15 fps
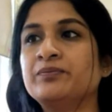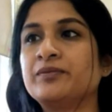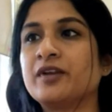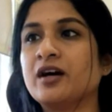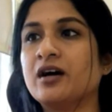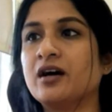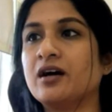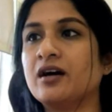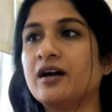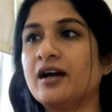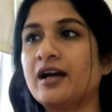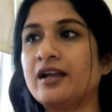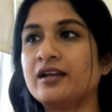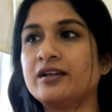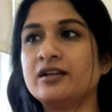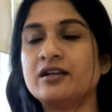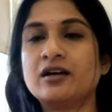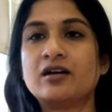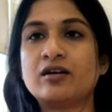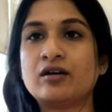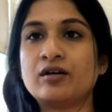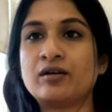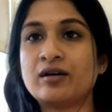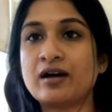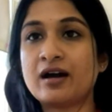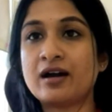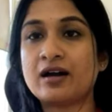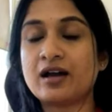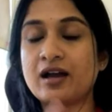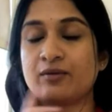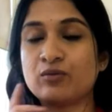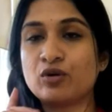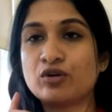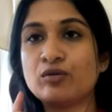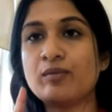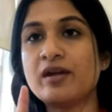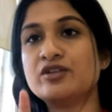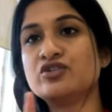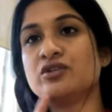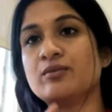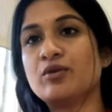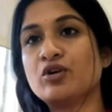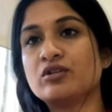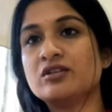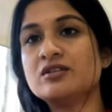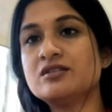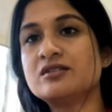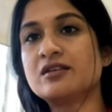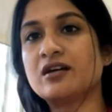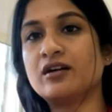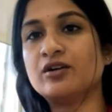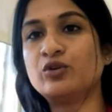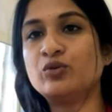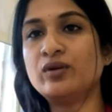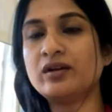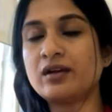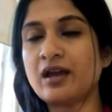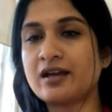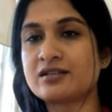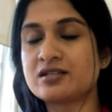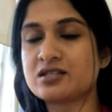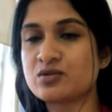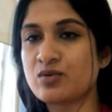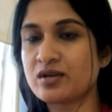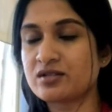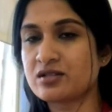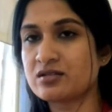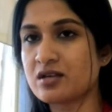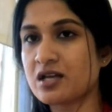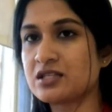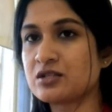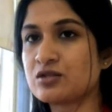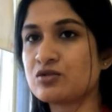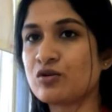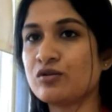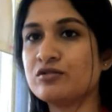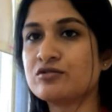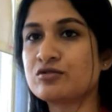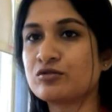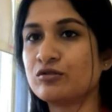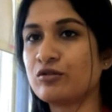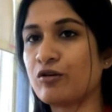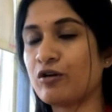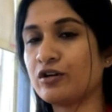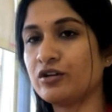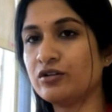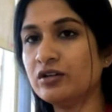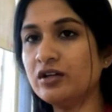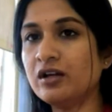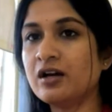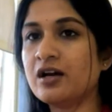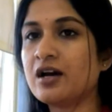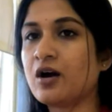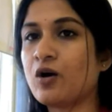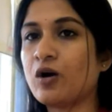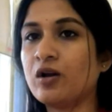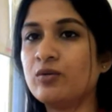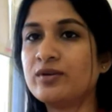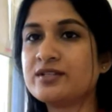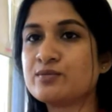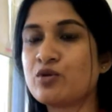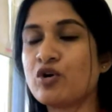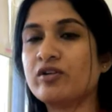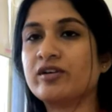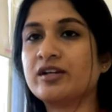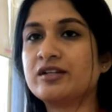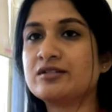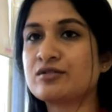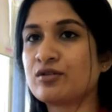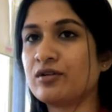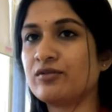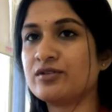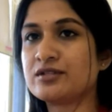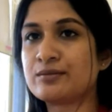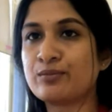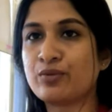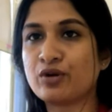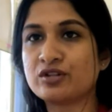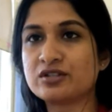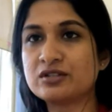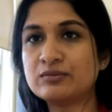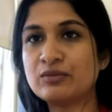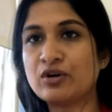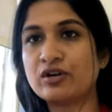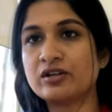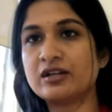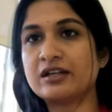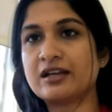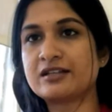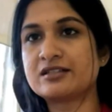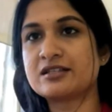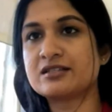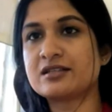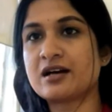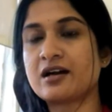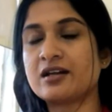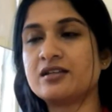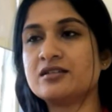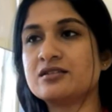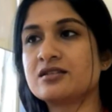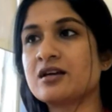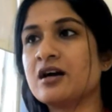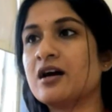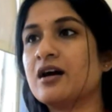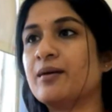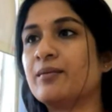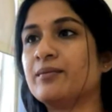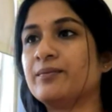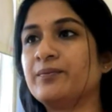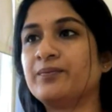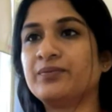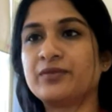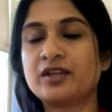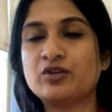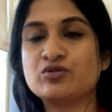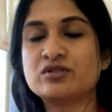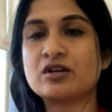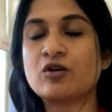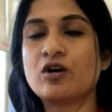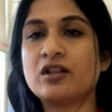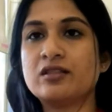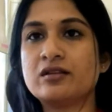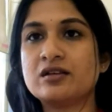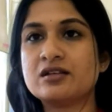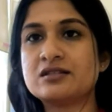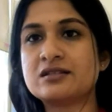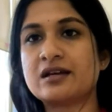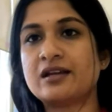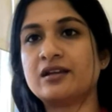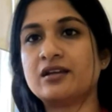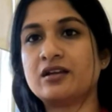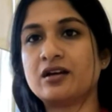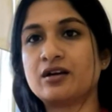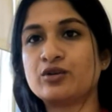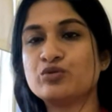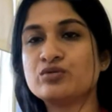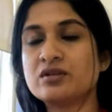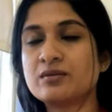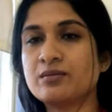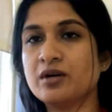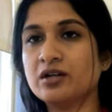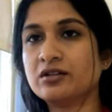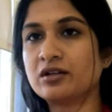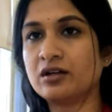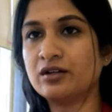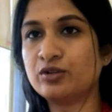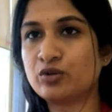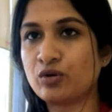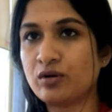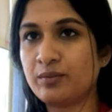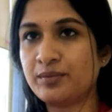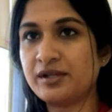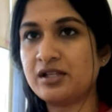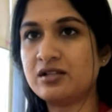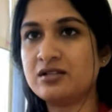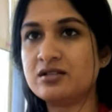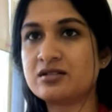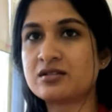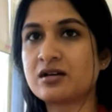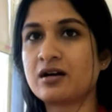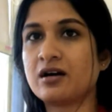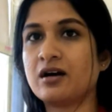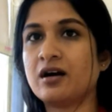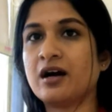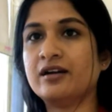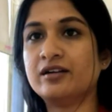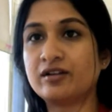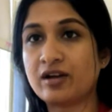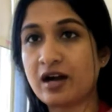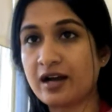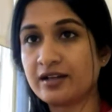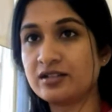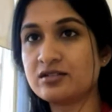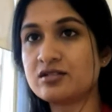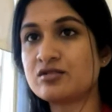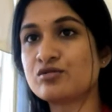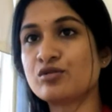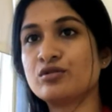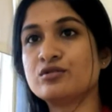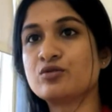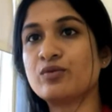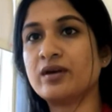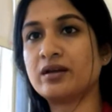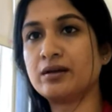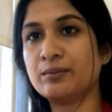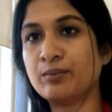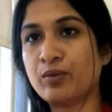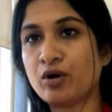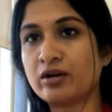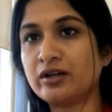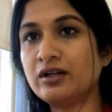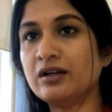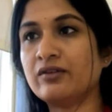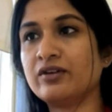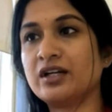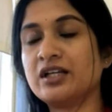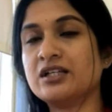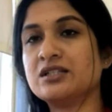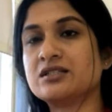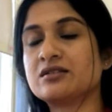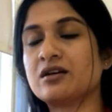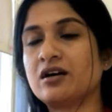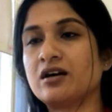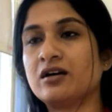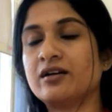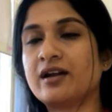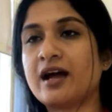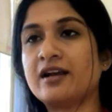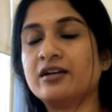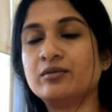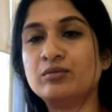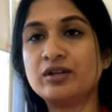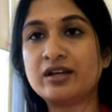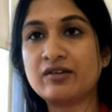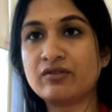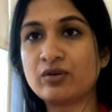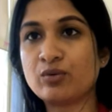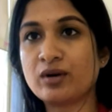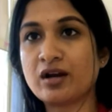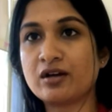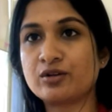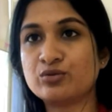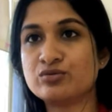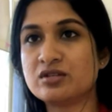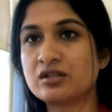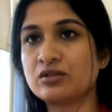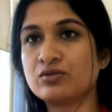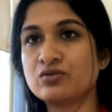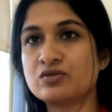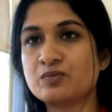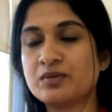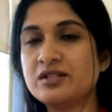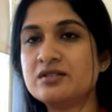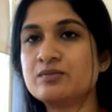And I want to mention about this, doing excessive exercise is also not good. Always moderate is always important. Moderate exercise, using all this, and using birth control pills under guidance is also very important. Nowadays randomly everyone are using those pills.